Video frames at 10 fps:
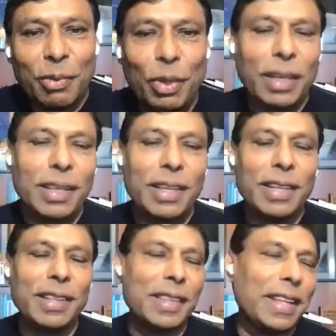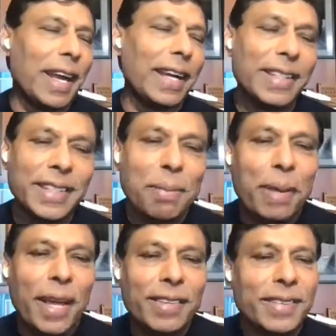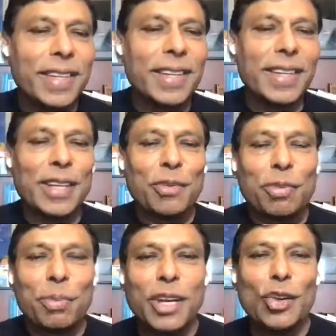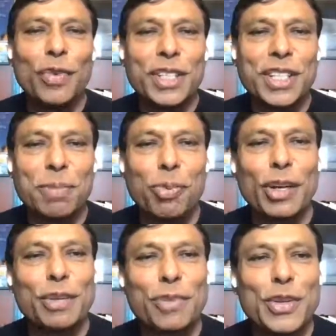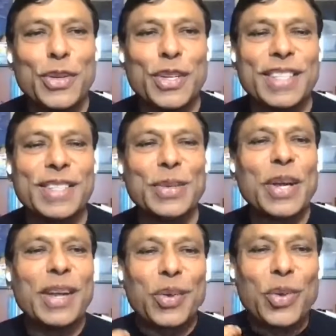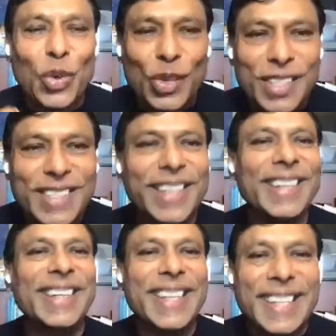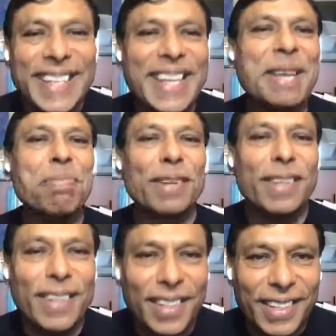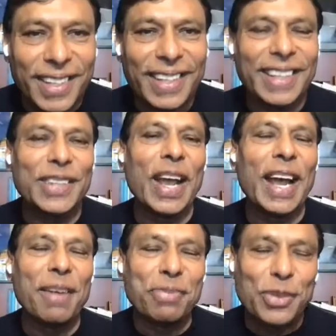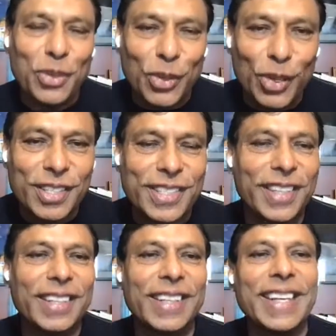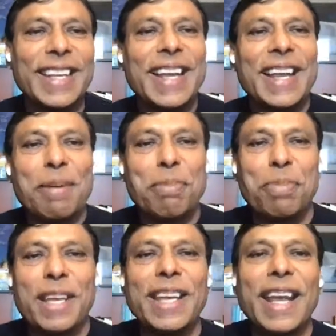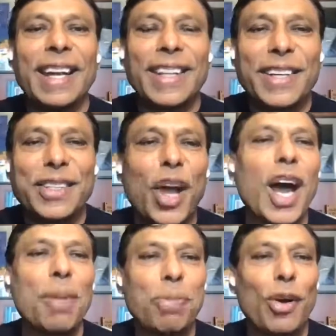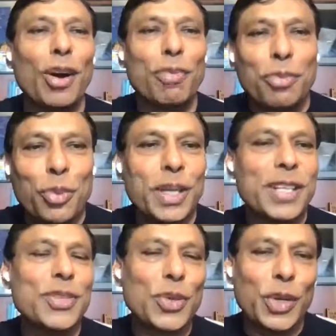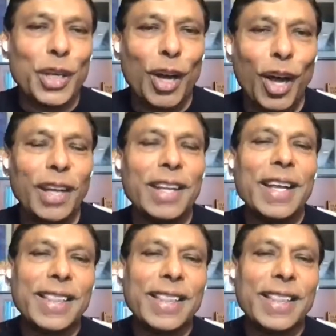Well, I think the best thing, from an innovation point of view, is to constantly keep learning. You have to constantly be at the top of what is going on.